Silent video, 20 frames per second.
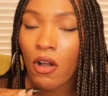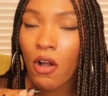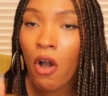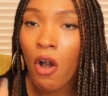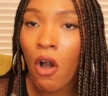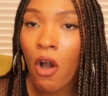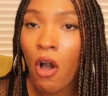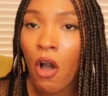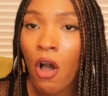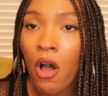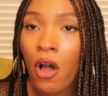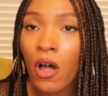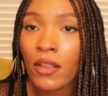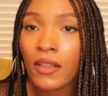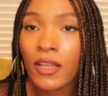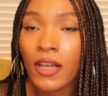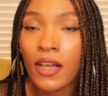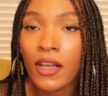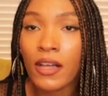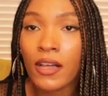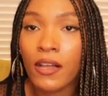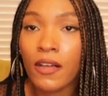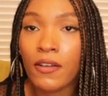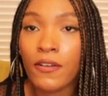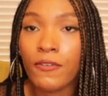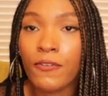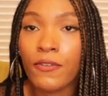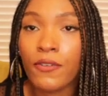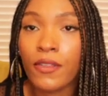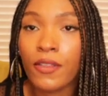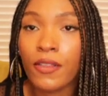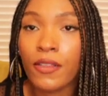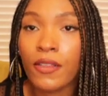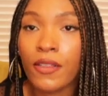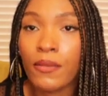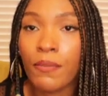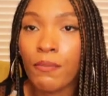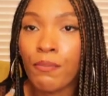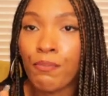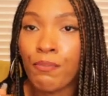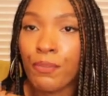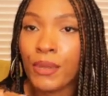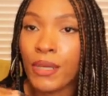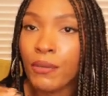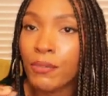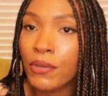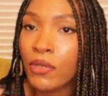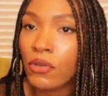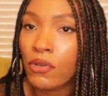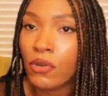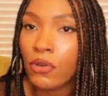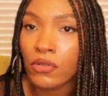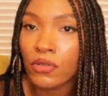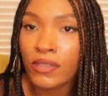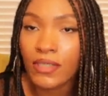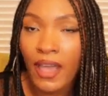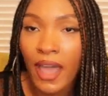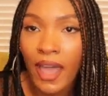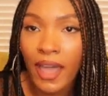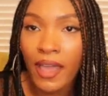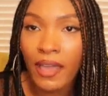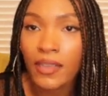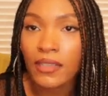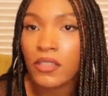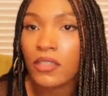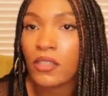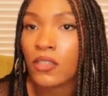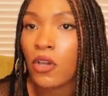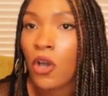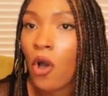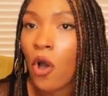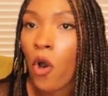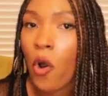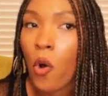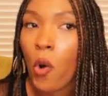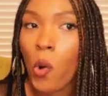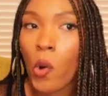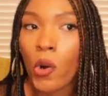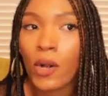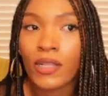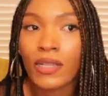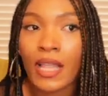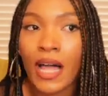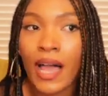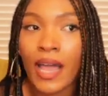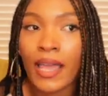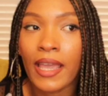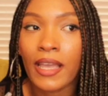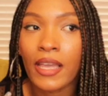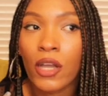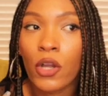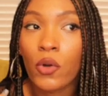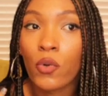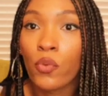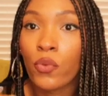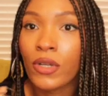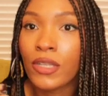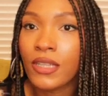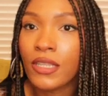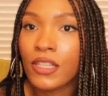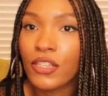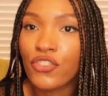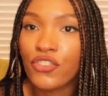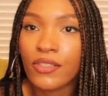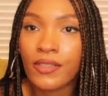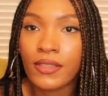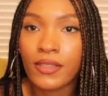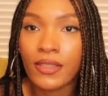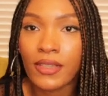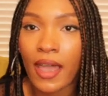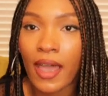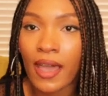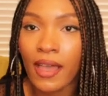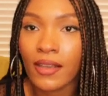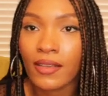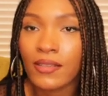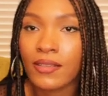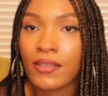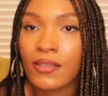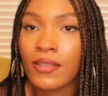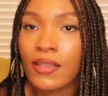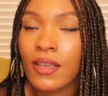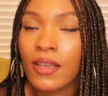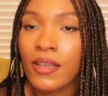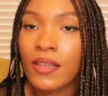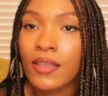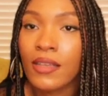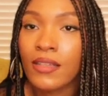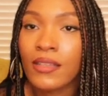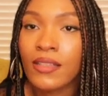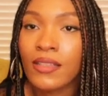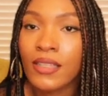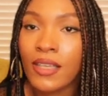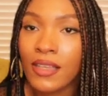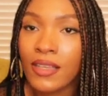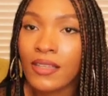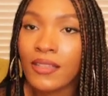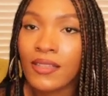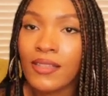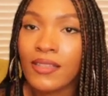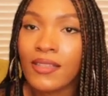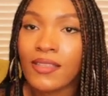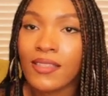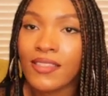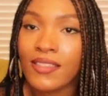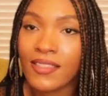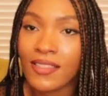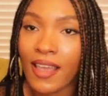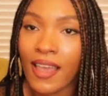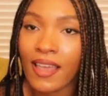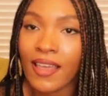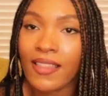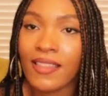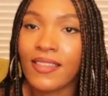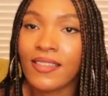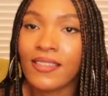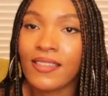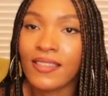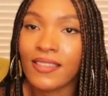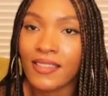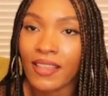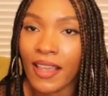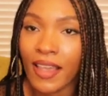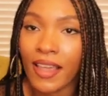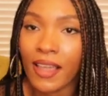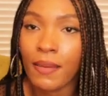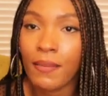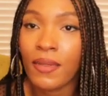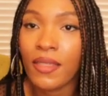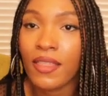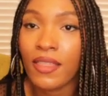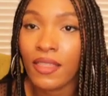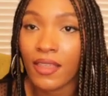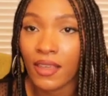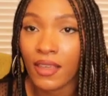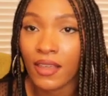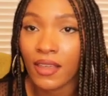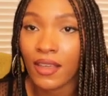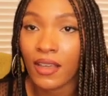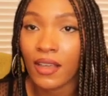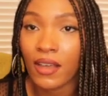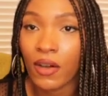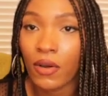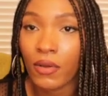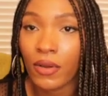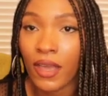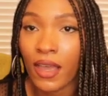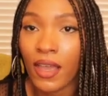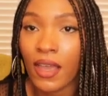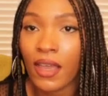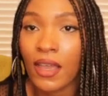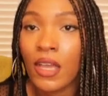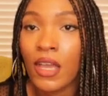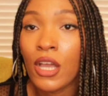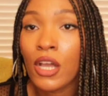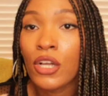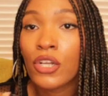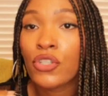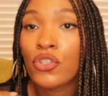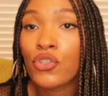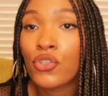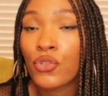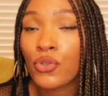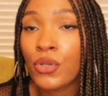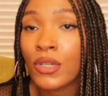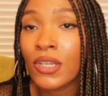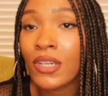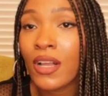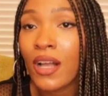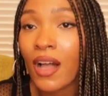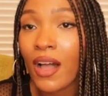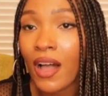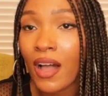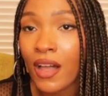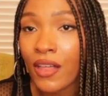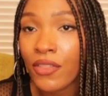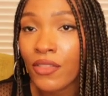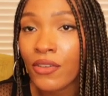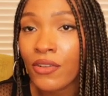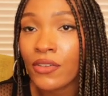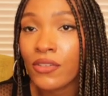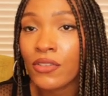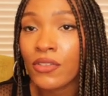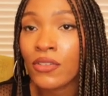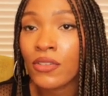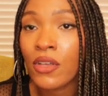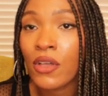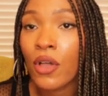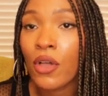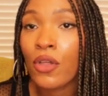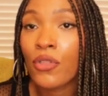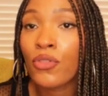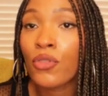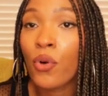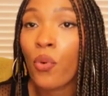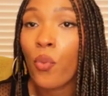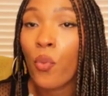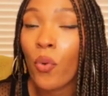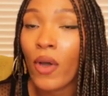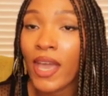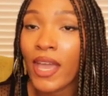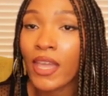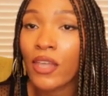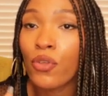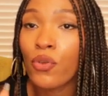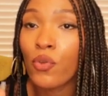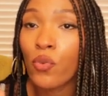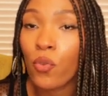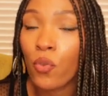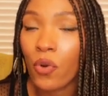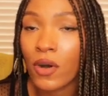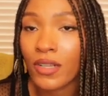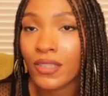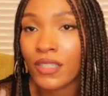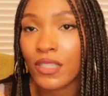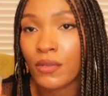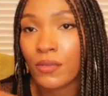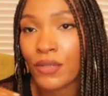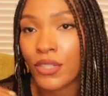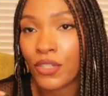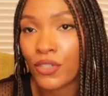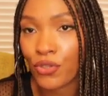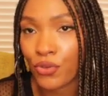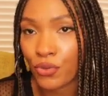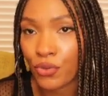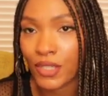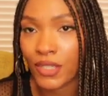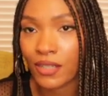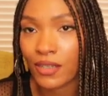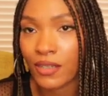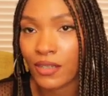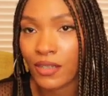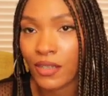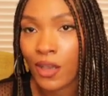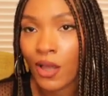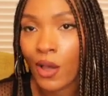all of biblical text or like religious text tend to say the same thing, okay? Treat others the way you want to be treated.